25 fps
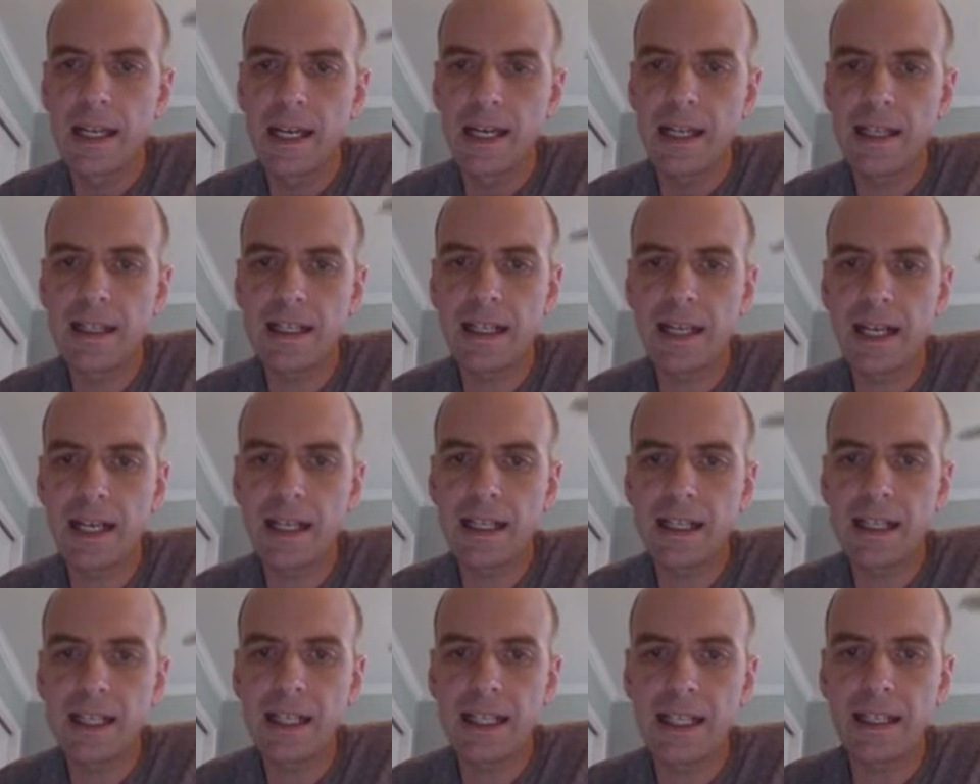And then I
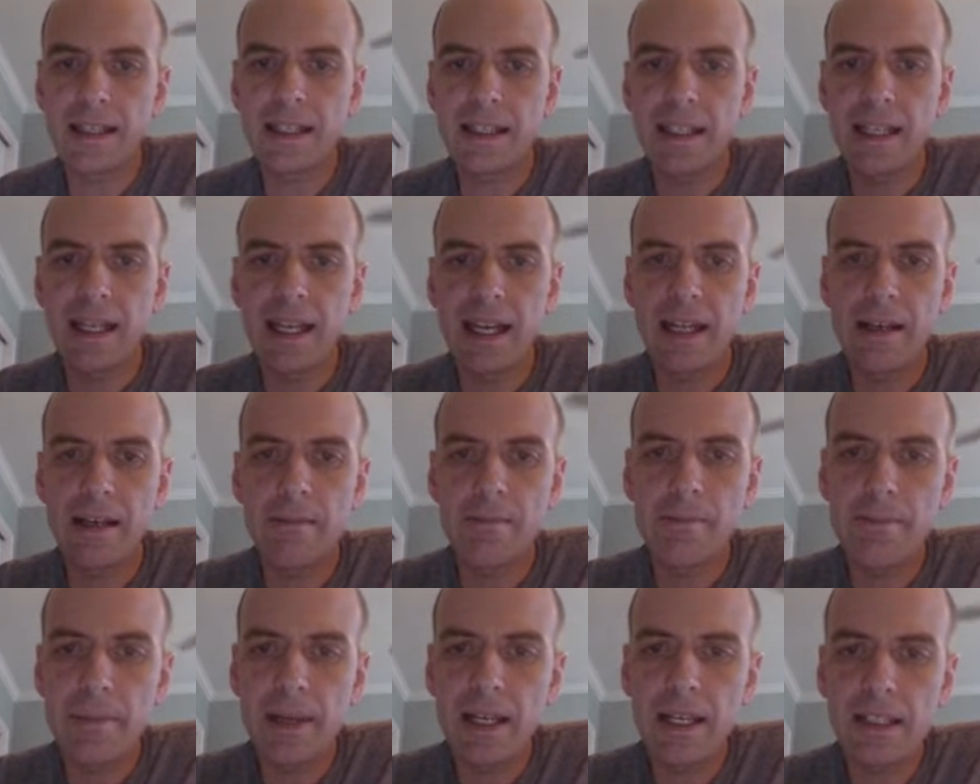like at the
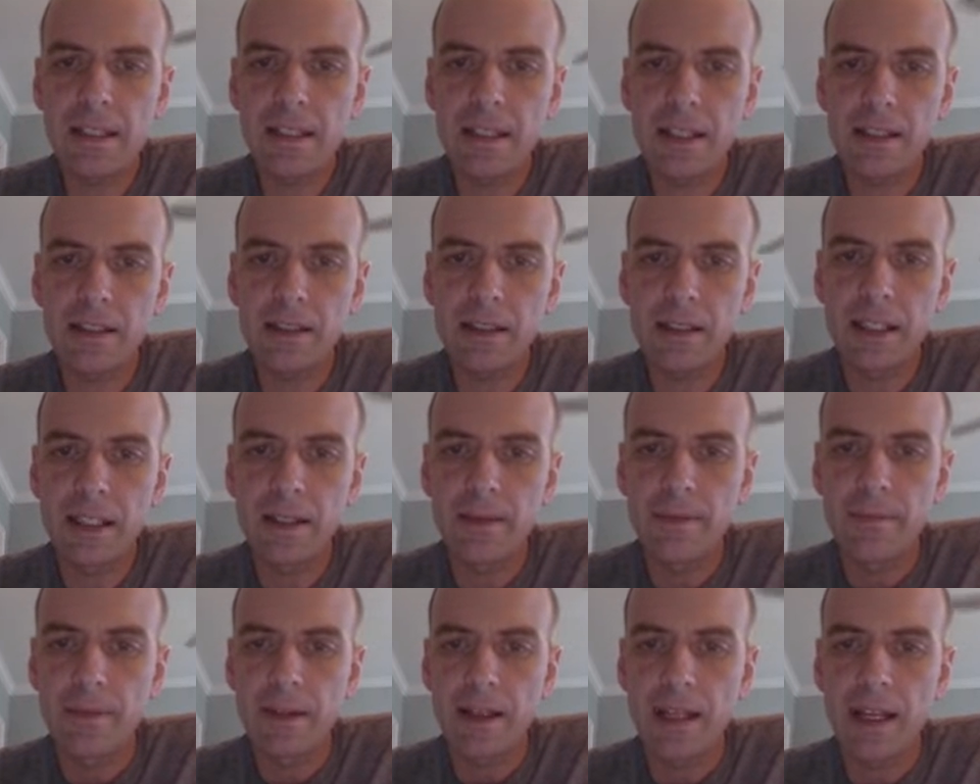end, basically,
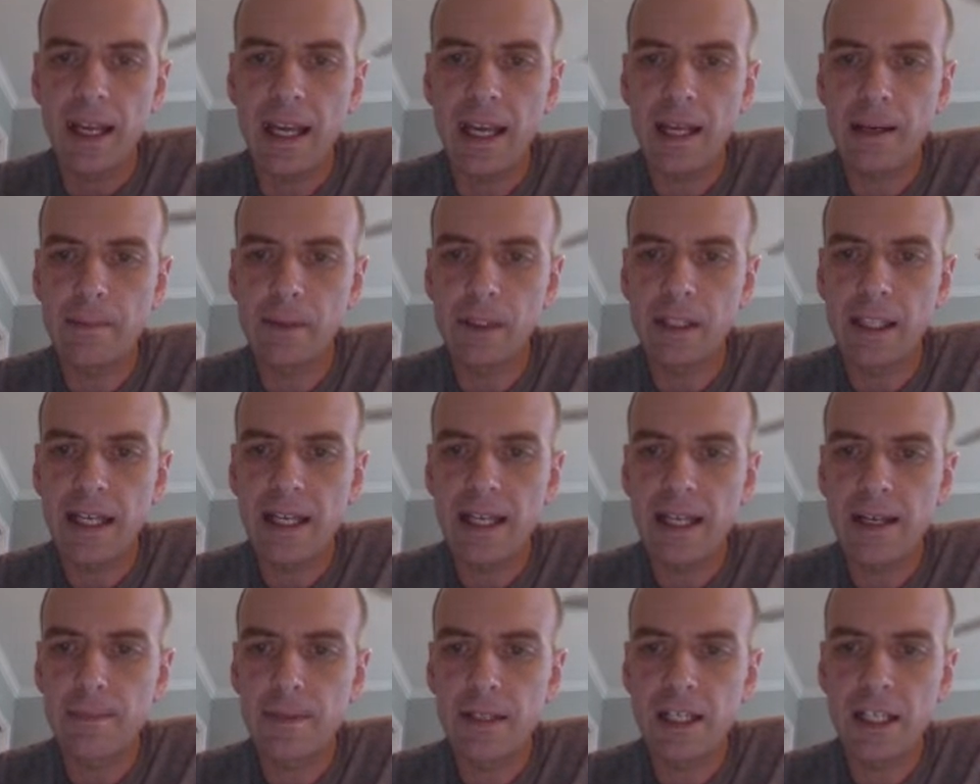animal
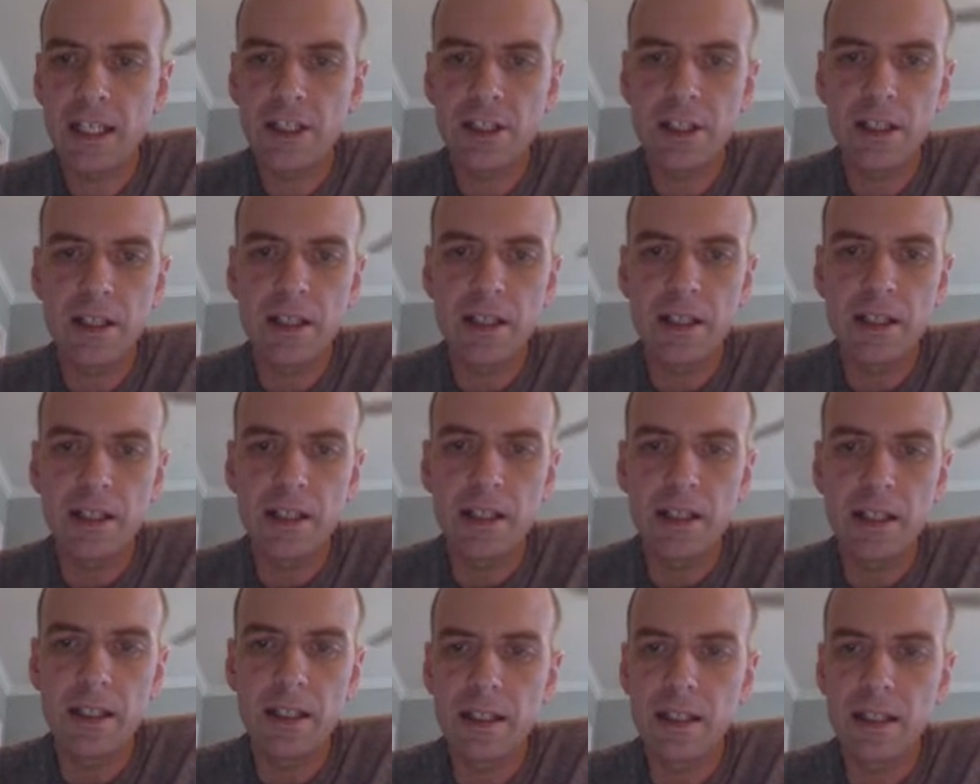adaptation
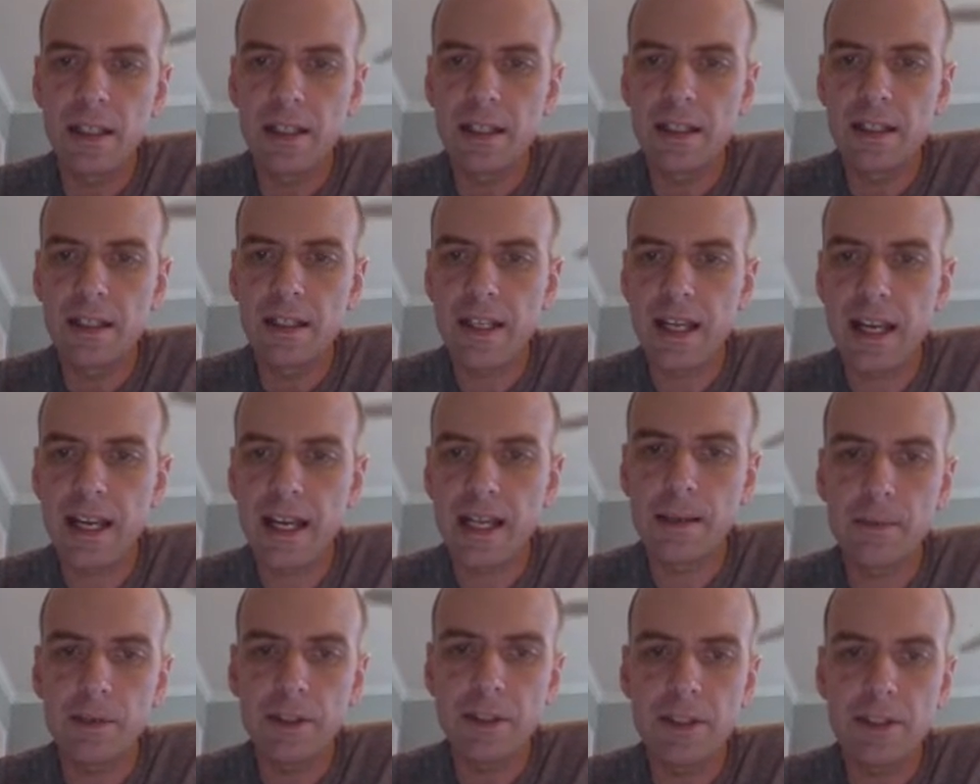is
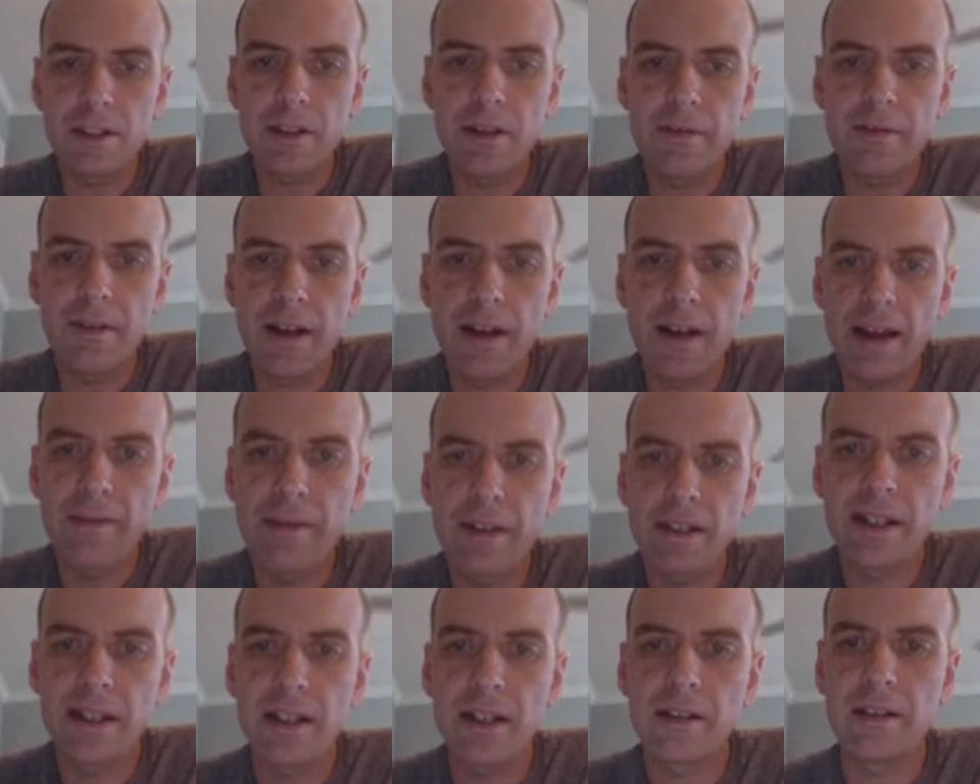animals
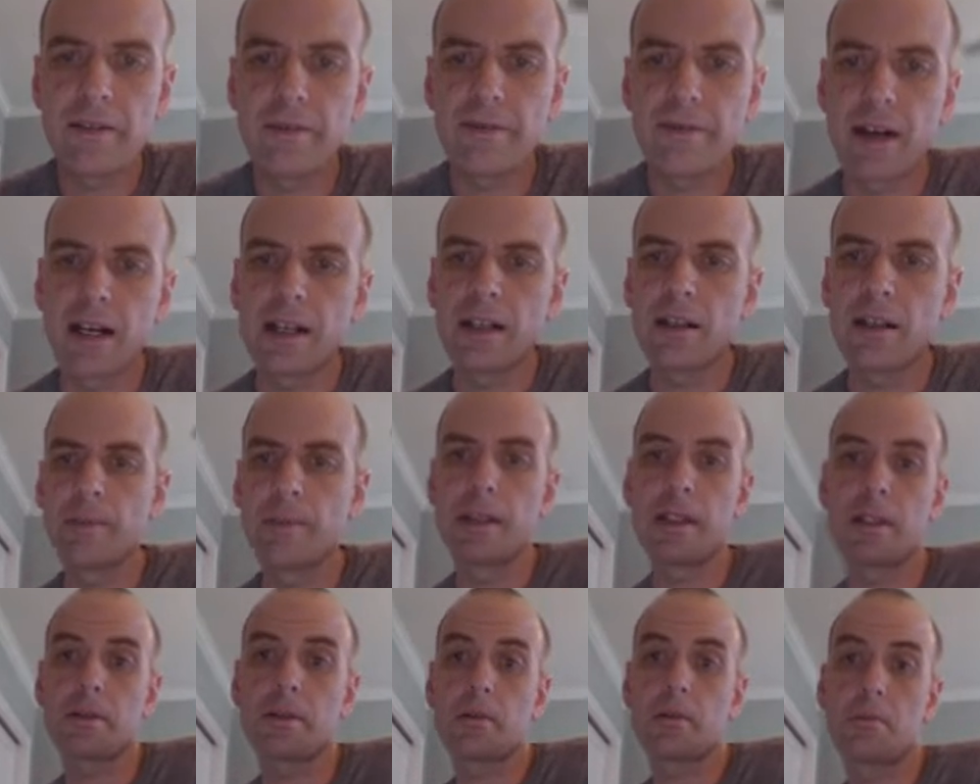surviving their
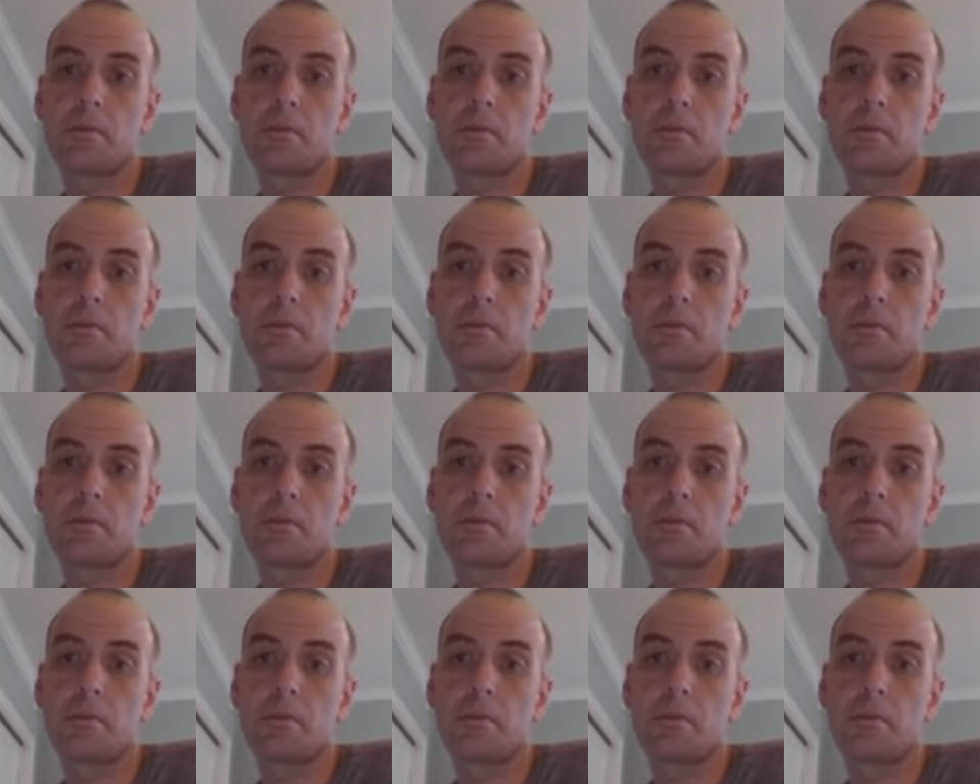environment.